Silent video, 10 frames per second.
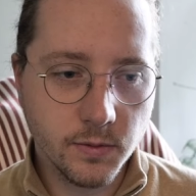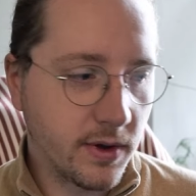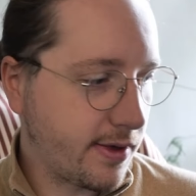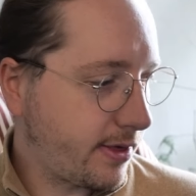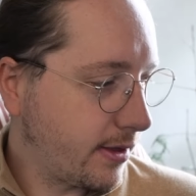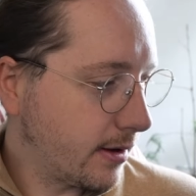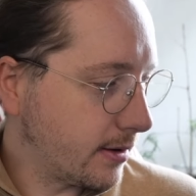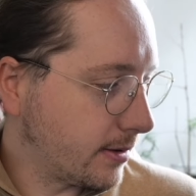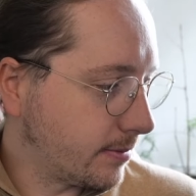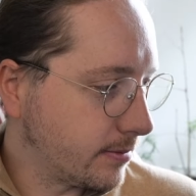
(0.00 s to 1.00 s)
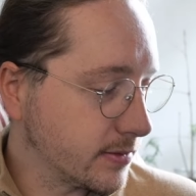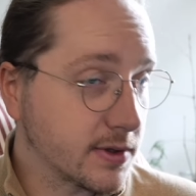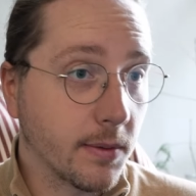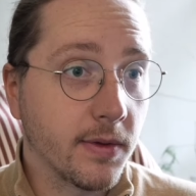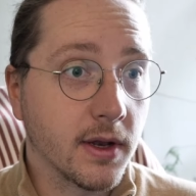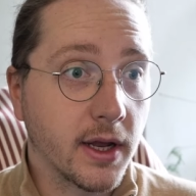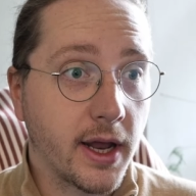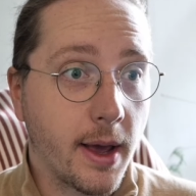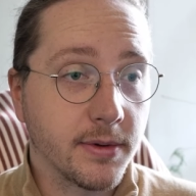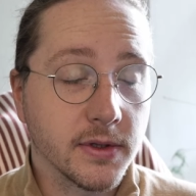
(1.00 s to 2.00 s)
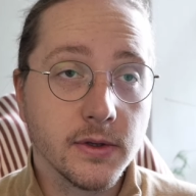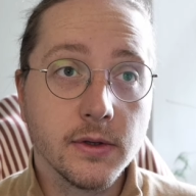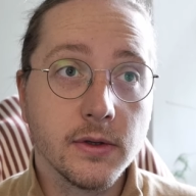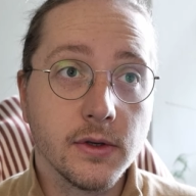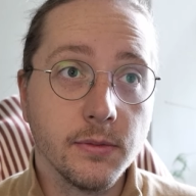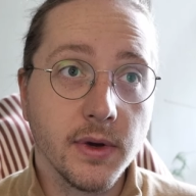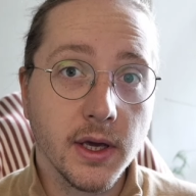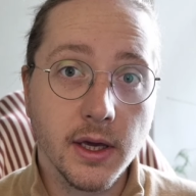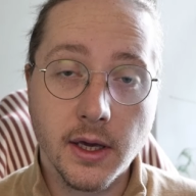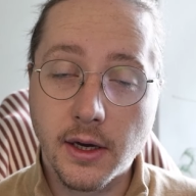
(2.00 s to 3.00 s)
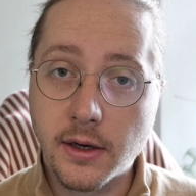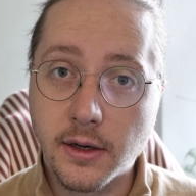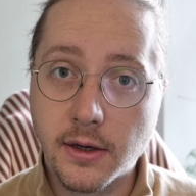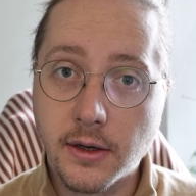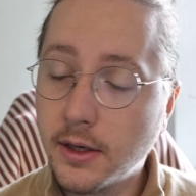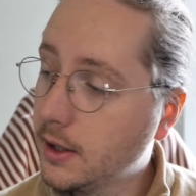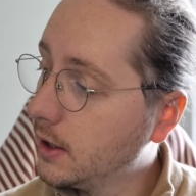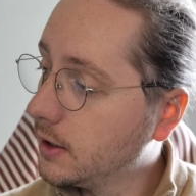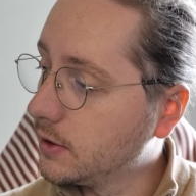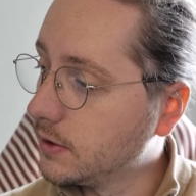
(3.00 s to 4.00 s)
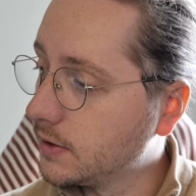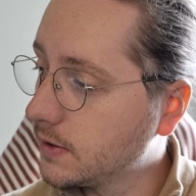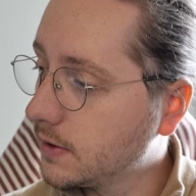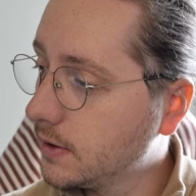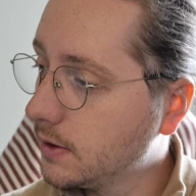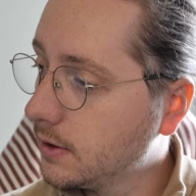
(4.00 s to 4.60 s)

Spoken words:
with something that happened to me just